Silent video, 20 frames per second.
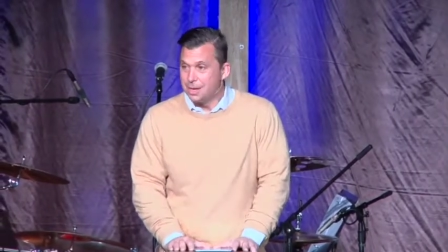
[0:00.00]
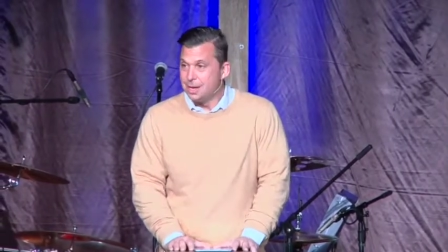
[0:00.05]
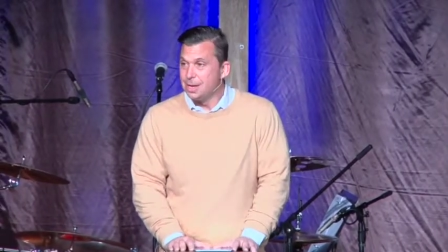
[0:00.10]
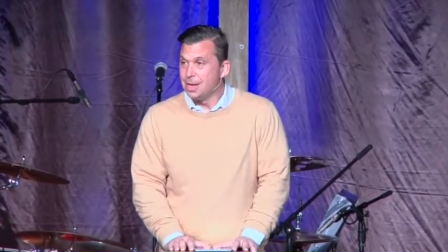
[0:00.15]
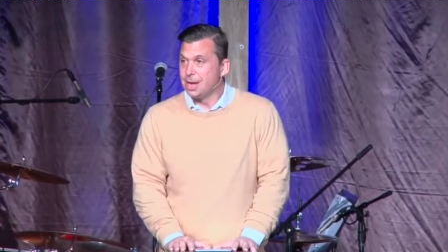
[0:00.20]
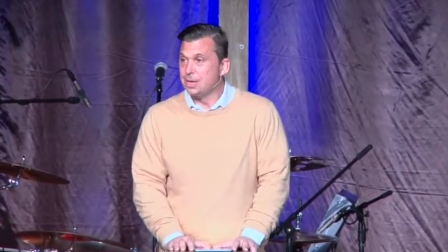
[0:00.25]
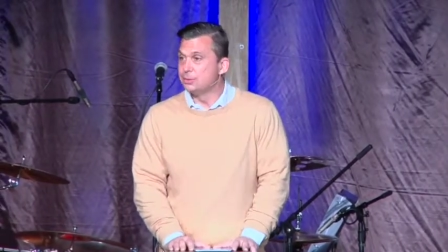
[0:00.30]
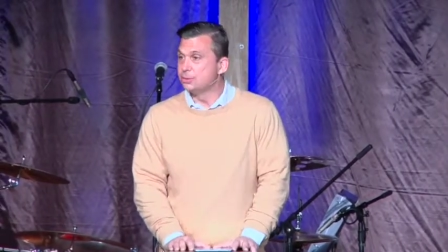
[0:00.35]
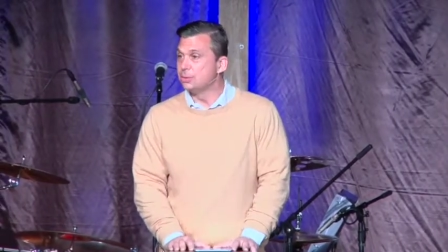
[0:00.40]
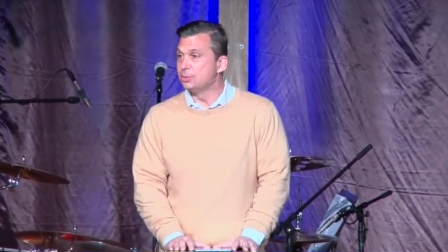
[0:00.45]

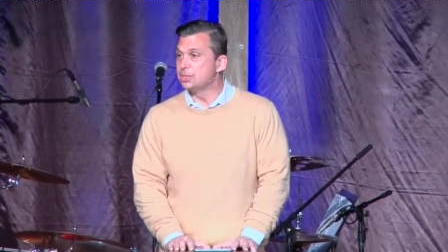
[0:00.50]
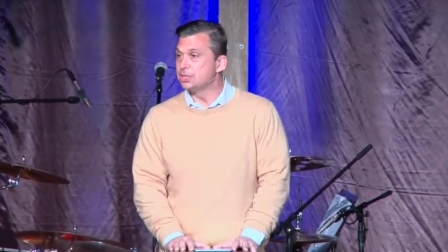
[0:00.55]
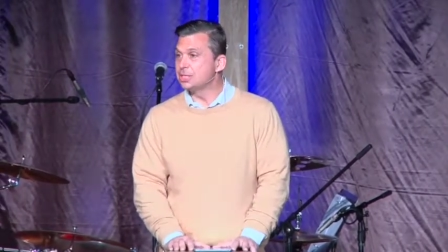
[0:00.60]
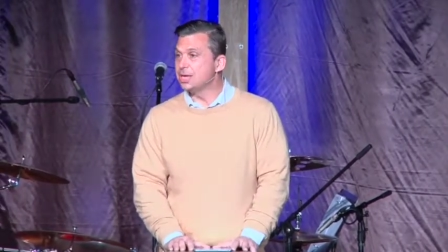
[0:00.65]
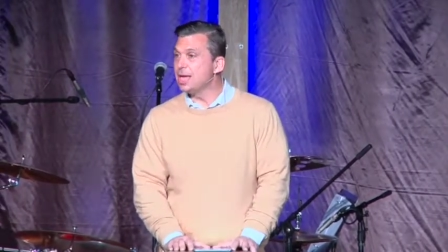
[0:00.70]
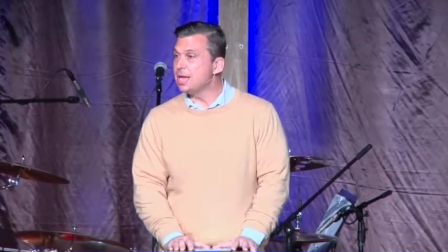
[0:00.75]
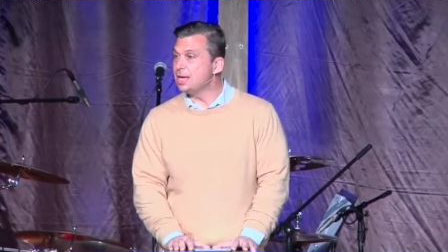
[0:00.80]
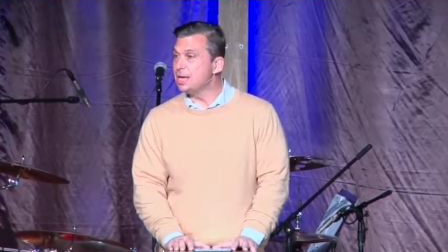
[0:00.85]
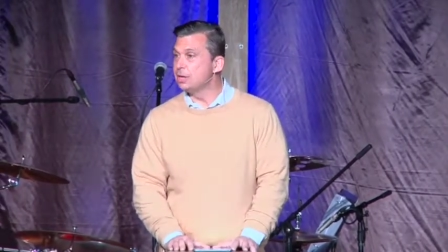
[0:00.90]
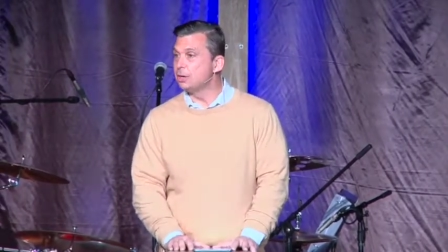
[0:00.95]
And so it's
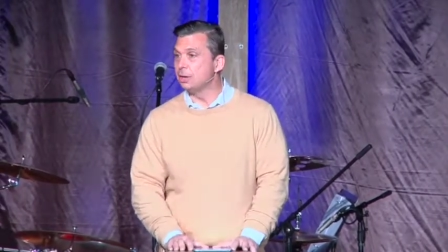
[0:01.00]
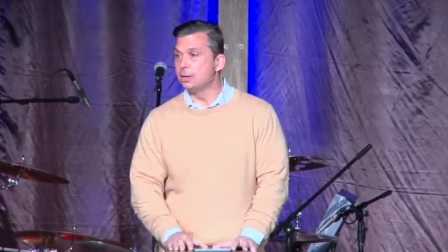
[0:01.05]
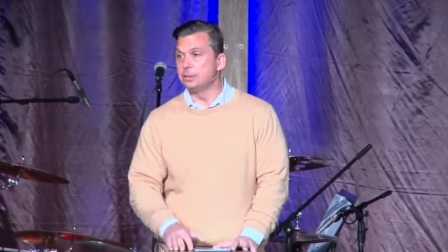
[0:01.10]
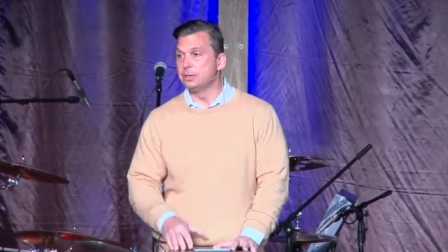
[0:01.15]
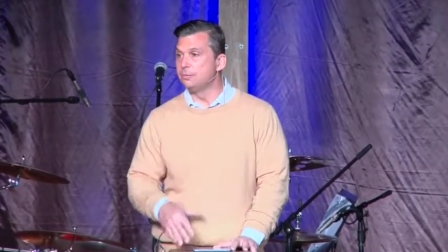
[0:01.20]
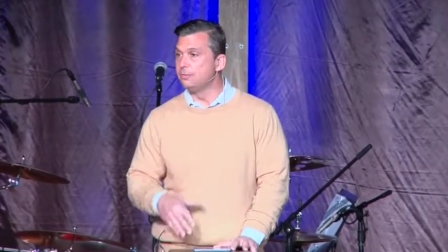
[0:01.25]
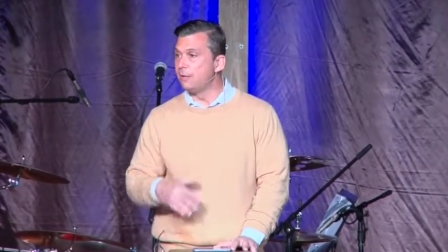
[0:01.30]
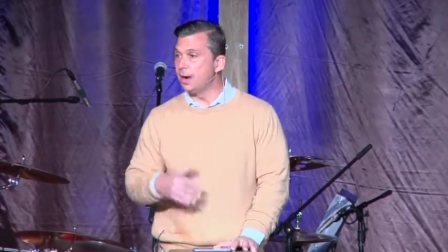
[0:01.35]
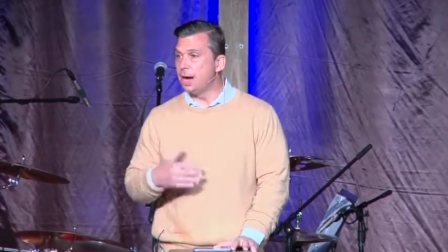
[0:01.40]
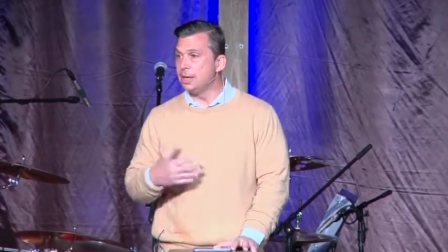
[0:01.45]
taking our
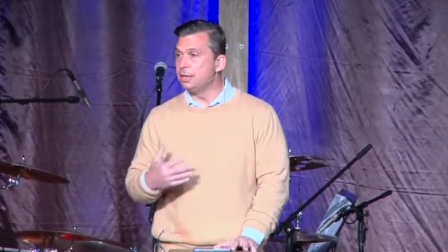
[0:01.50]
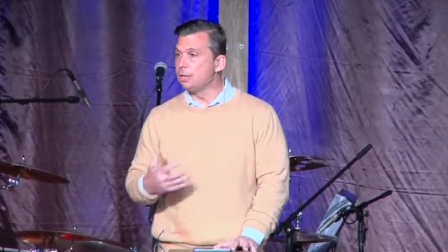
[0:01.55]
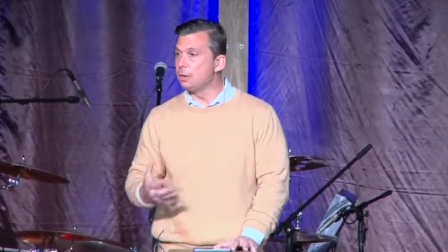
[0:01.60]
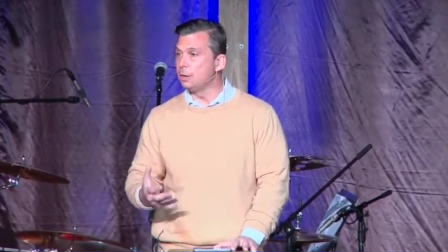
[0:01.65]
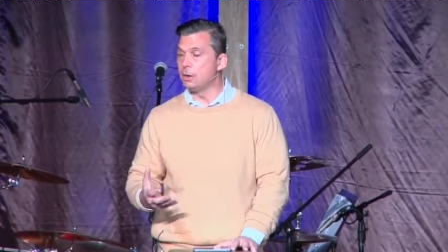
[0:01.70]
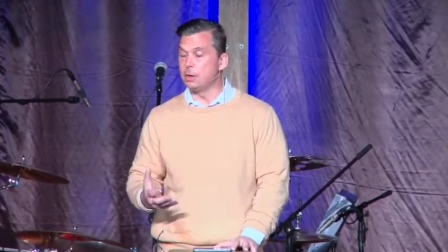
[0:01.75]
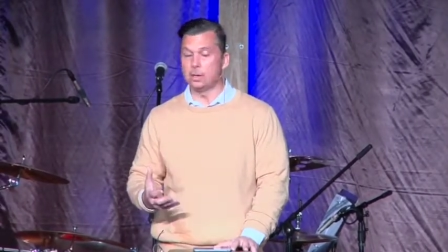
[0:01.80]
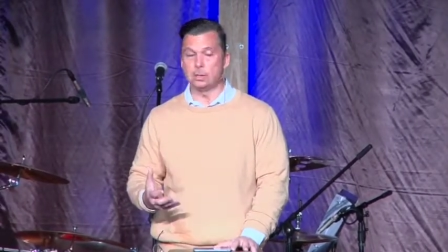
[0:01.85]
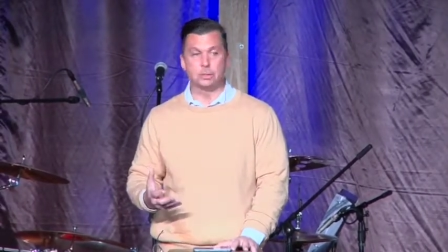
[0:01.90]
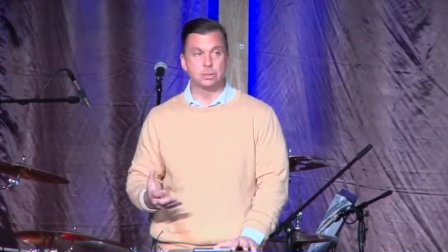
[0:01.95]
divided
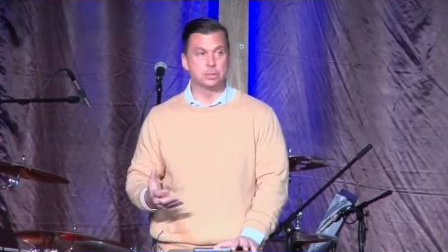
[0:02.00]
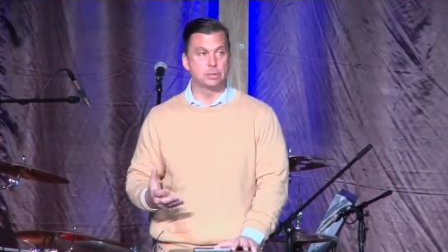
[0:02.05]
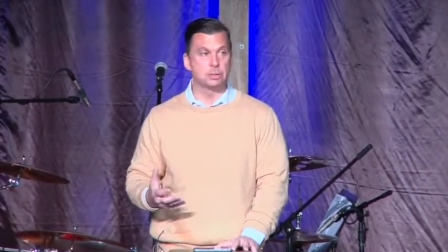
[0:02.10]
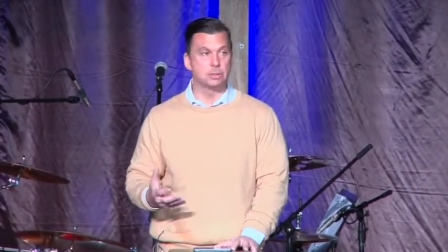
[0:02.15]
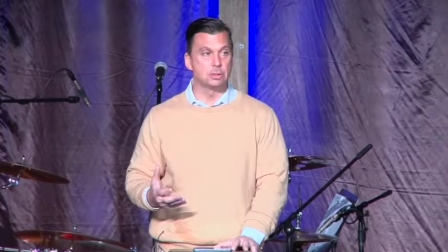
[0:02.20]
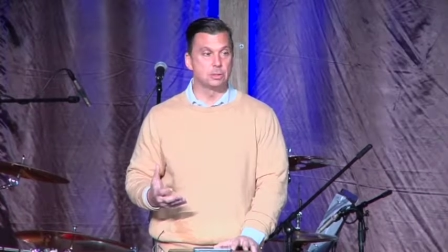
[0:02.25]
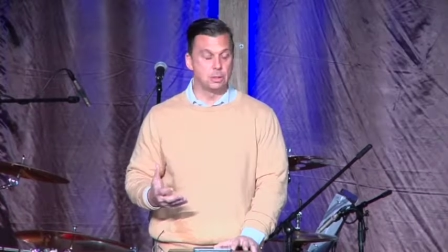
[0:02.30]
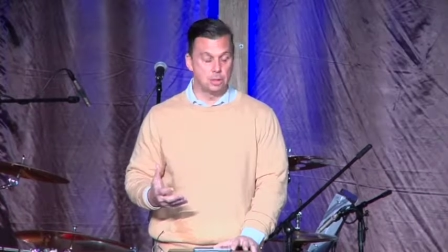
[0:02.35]
hearts